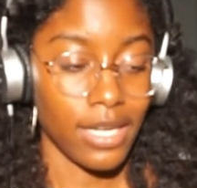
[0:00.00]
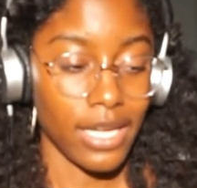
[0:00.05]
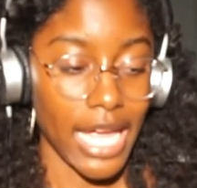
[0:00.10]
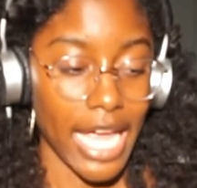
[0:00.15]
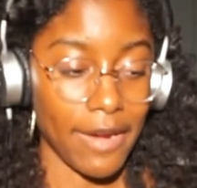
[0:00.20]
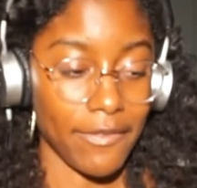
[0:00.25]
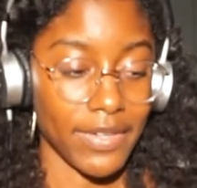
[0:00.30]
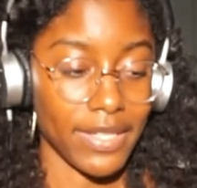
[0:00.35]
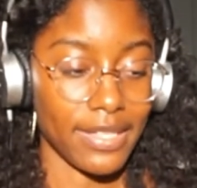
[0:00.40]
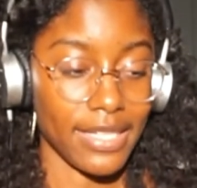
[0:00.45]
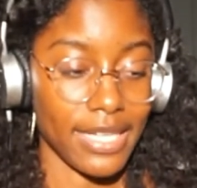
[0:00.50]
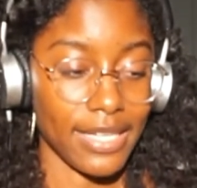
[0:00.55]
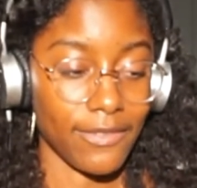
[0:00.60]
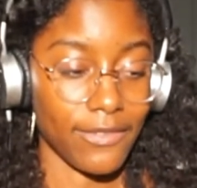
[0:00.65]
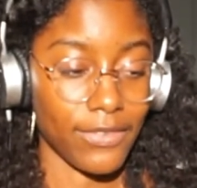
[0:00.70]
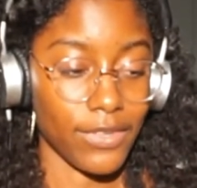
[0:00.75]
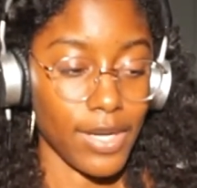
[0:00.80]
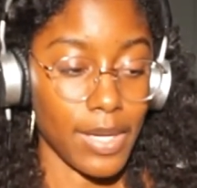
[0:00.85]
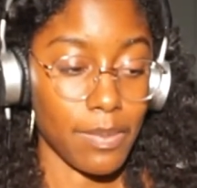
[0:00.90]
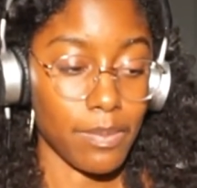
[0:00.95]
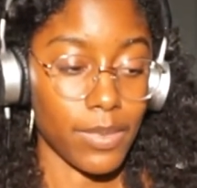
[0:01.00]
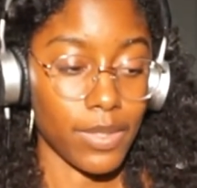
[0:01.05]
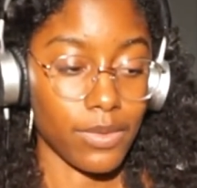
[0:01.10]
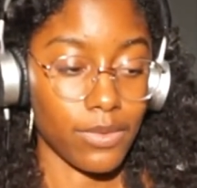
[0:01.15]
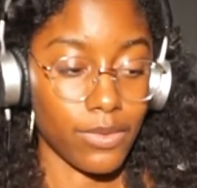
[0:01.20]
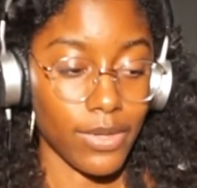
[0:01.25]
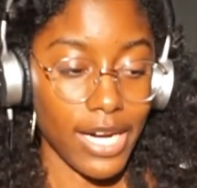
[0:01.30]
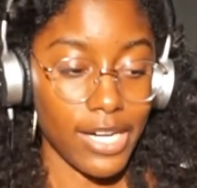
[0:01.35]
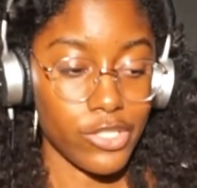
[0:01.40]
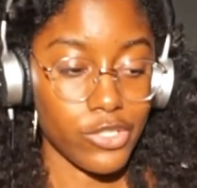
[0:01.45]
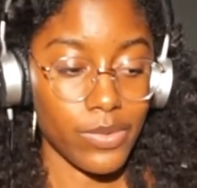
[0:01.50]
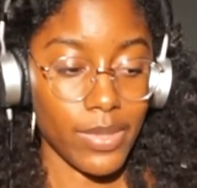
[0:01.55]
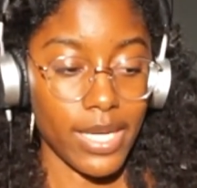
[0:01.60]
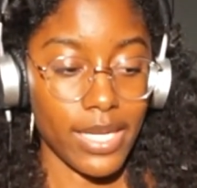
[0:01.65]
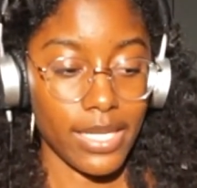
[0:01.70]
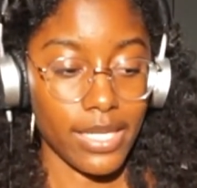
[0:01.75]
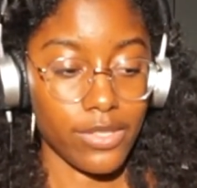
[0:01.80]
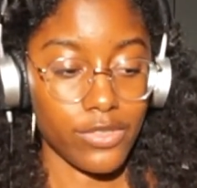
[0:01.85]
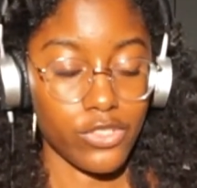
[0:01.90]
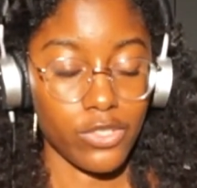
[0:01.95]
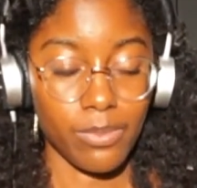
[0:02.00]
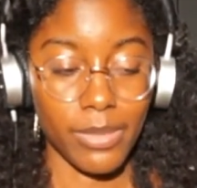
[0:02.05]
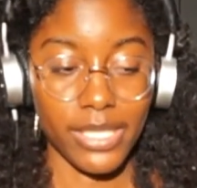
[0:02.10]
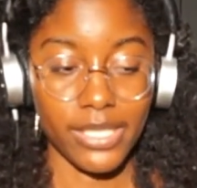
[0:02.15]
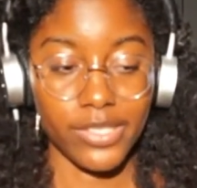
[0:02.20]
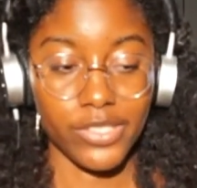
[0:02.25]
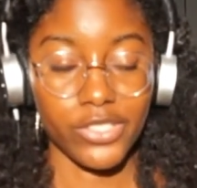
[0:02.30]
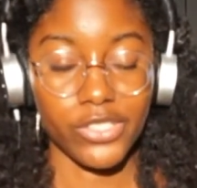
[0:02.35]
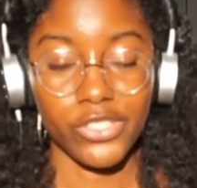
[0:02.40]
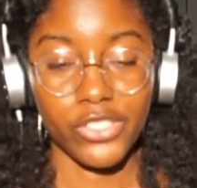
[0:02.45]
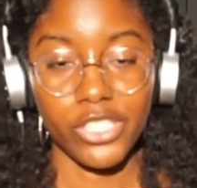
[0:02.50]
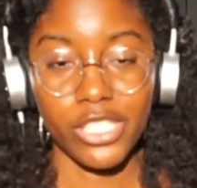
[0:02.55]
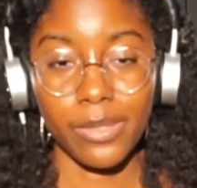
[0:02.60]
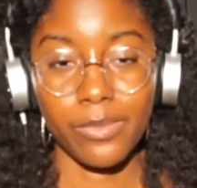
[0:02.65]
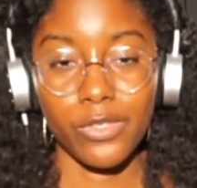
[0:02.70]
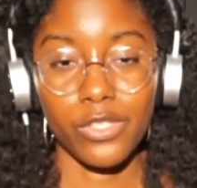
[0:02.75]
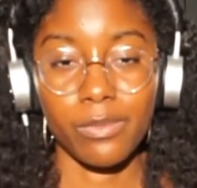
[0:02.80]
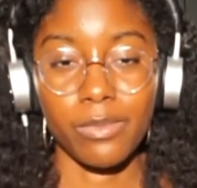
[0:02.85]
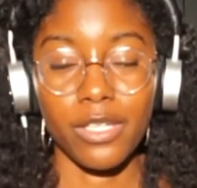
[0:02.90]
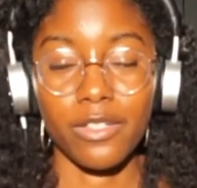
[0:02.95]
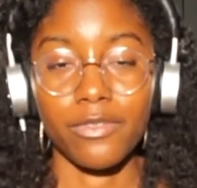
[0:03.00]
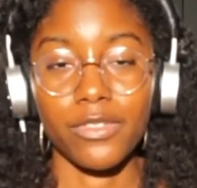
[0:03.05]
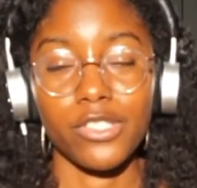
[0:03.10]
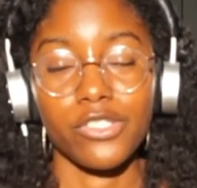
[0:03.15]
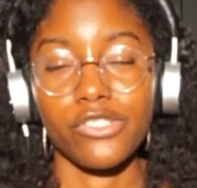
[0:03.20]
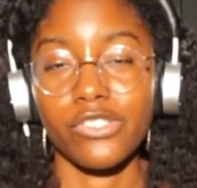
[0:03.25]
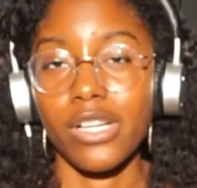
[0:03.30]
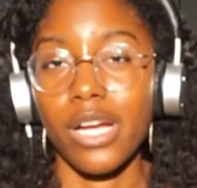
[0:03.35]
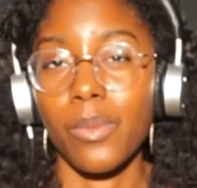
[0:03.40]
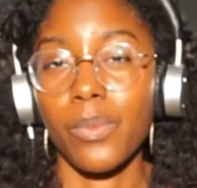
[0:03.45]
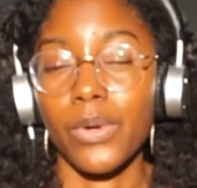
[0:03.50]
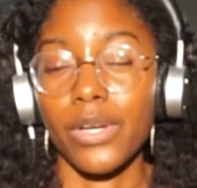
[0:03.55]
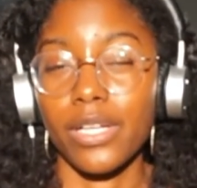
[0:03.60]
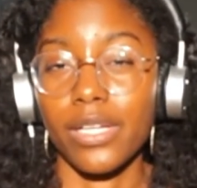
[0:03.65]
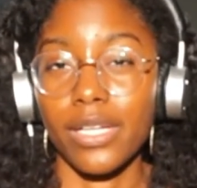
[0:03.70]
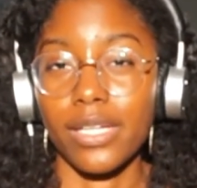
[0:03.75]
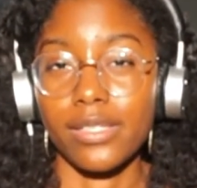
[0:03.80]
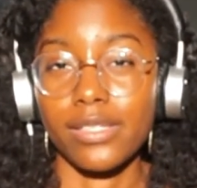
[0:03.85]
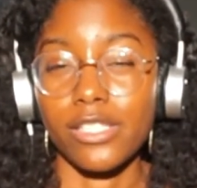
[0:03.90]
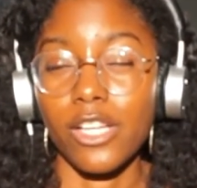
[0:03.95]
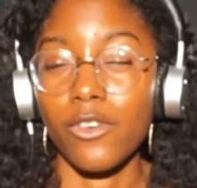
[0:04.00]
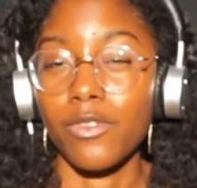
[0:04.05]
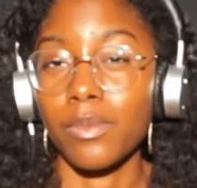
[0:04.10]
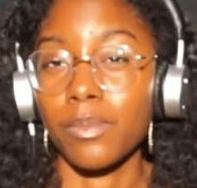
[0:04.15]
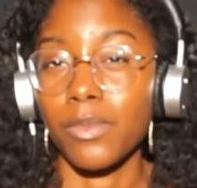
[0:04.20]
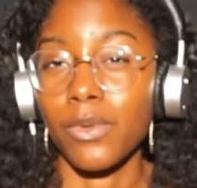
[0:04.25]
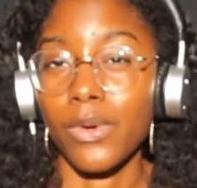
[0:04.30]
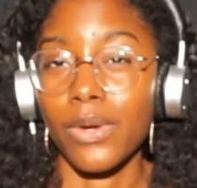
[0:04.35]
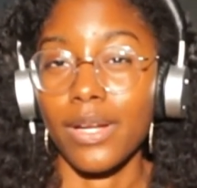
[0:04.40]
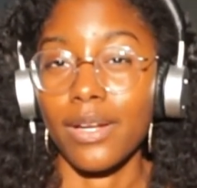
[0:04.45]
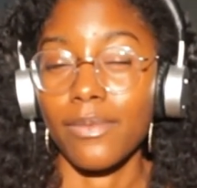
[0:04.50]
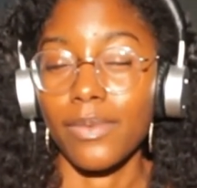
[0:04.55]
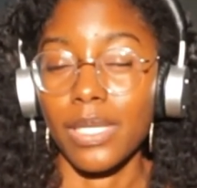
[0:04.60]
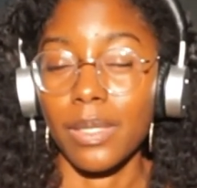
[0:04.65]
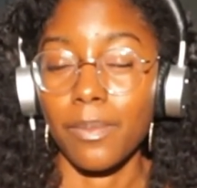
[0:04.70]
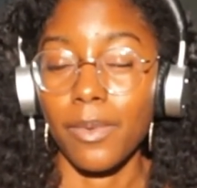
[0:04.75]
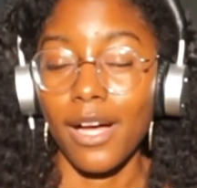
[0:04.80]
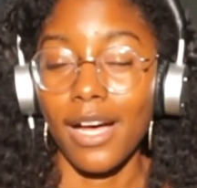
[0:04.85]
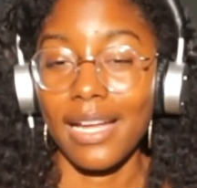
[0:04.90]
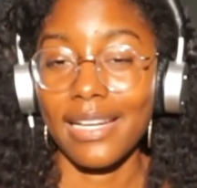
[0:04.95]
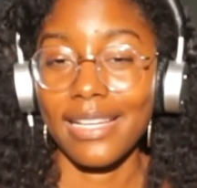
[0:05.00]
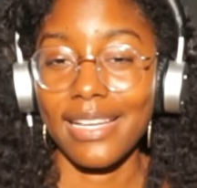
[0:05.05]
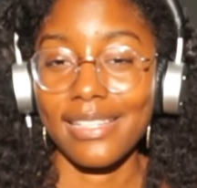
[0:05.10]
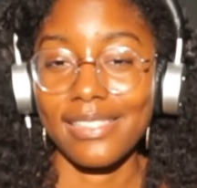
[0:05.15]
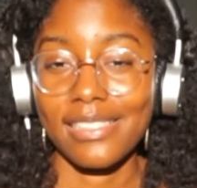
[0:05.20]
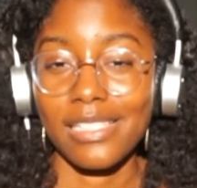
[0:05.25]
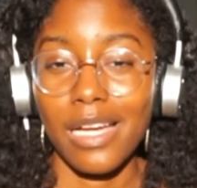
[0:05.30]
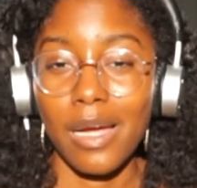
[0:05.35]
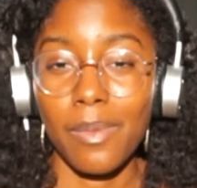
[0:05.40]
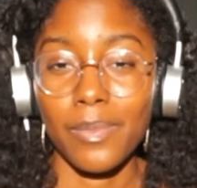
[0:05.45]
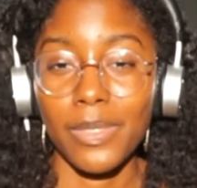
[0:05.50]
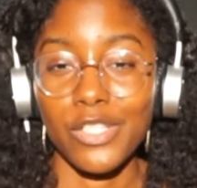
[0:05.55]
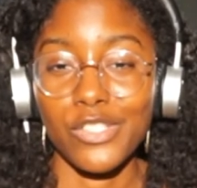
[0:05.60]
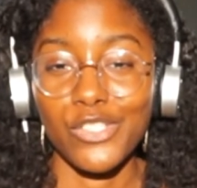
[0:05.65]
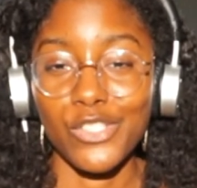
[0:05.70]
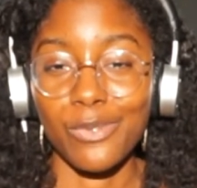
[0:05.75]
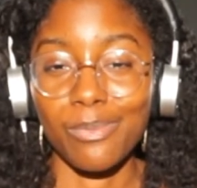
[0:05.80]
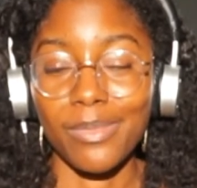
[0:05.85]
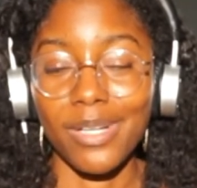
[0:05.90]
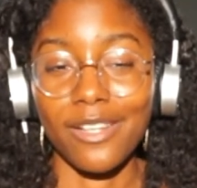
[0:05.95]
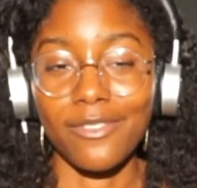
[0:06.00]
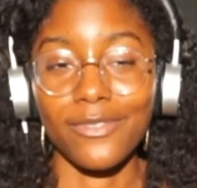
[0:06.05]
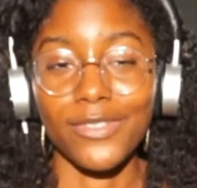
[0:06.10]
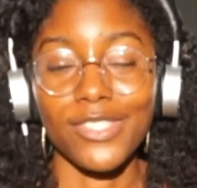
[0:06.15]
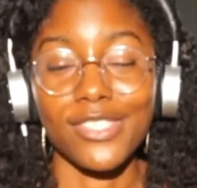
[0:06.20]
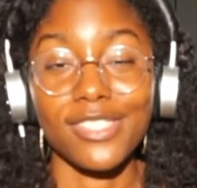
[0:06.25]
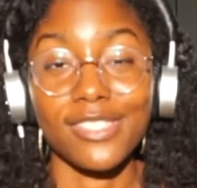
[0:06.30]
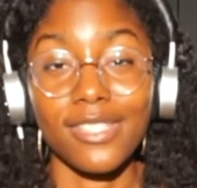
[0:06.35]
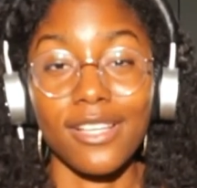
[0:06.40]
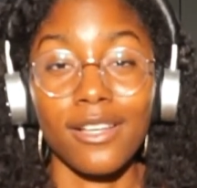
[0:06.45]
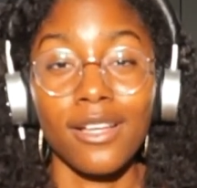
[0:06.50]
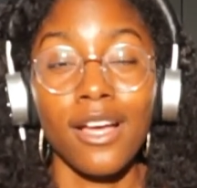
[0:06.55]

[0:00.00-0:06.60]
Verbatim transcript: Everything from graduating to my internship to my first job working self-employed with a podcast company to my first